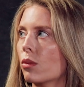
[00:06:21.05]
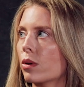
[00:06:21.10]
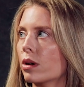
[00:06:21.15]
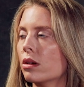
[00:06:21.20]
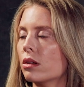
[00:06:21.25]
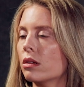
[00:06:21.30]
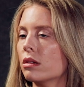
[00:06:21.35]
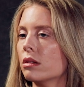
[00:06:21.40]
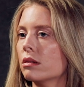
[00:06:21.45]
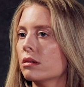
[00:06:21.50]

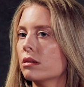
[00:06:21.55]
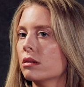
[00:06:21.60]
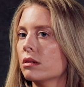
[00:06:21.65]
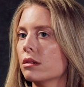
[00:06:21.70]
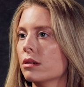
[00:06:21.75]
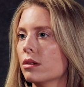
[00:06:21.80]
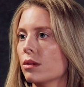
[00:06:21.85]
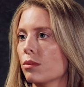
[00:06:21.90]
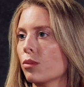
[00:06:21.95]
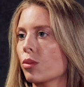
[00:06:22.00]
will
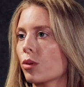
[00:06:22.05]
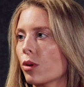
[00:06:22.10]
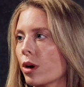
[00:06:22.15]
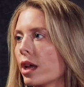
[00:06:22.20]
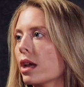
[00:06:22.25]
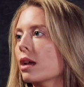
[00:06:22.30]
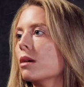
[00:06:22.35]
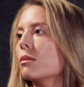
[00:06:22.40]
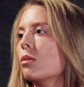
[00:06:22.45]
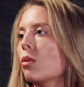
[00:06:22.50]

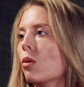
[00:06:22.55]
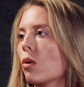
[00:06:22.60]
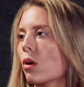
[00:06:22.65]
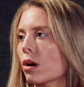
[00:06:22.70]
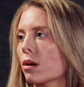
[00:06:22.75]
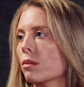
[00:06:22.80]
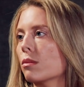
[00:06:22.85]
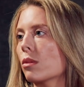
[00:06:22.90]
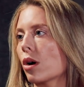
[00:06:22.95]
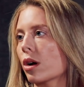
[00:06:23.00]
bring
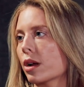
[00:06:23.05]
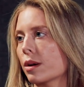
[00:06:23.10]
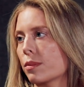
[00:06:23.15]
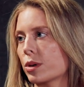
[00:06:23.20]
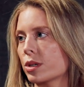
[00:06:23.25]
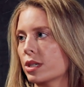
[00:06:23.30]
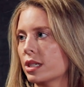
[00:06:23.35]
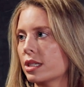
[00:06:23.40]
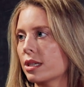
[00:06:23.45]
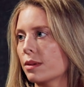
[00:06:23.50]
more market
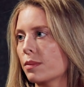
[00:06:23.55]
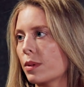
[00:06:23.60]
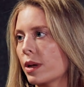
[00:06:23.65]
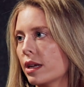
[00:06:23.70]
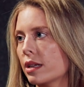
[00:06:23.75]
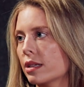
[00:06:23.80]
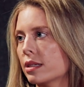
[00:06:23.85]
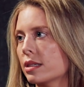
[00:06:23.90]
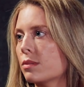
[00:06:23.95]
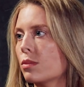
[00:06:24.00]

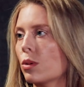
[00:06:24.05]
participants,